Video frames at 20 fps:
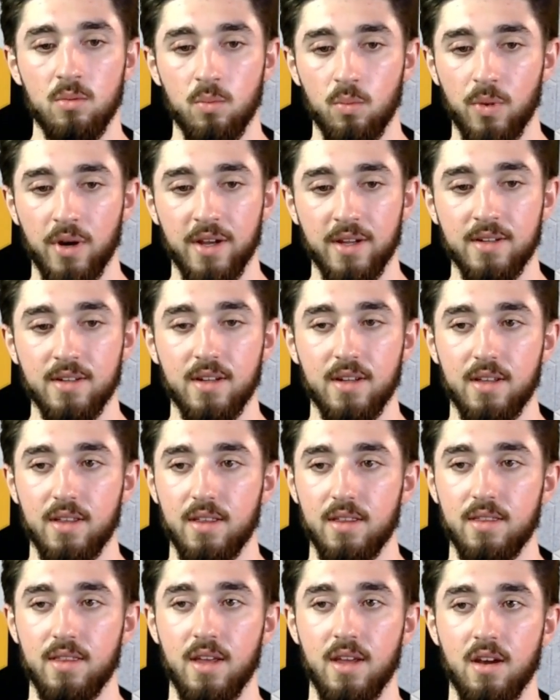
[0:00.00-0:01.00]
when
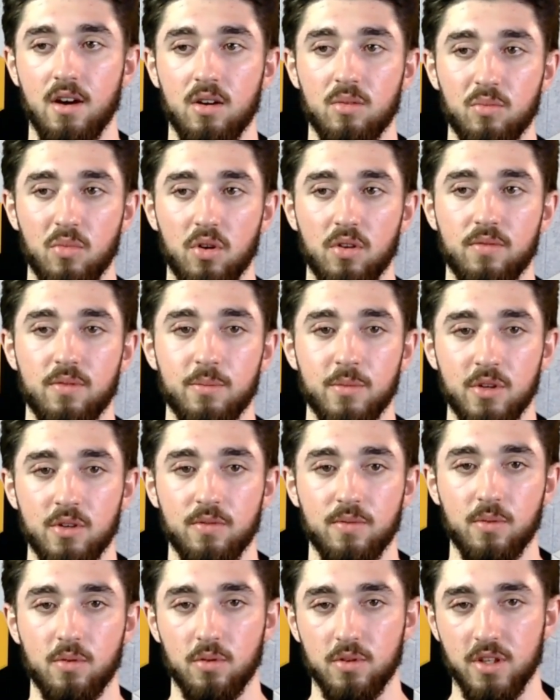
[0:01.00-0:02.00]
they onboard from you
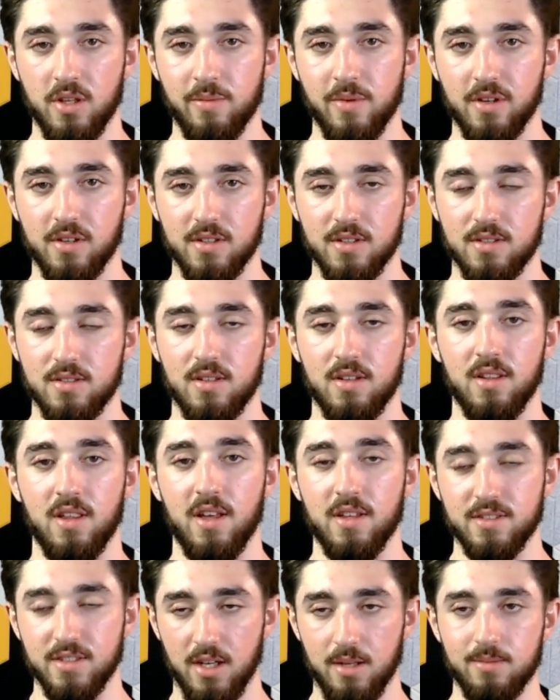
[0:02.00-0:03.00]
from cold email, because a
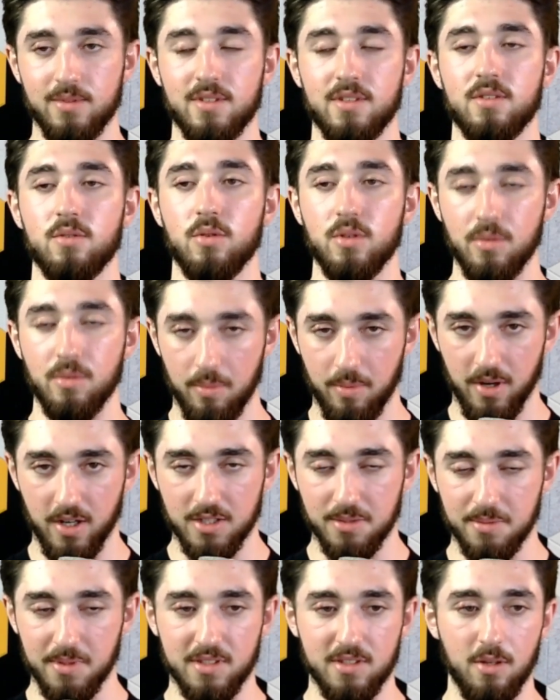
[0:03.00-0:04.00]
lot of times cold email
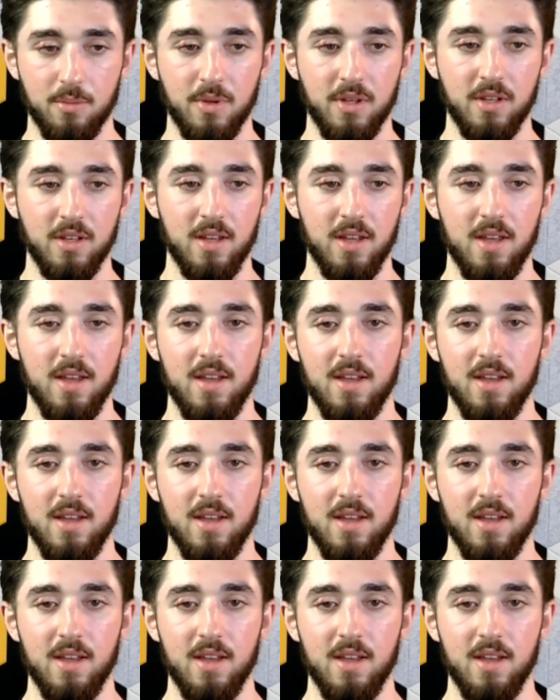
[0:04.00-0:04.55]
prospects, they'll be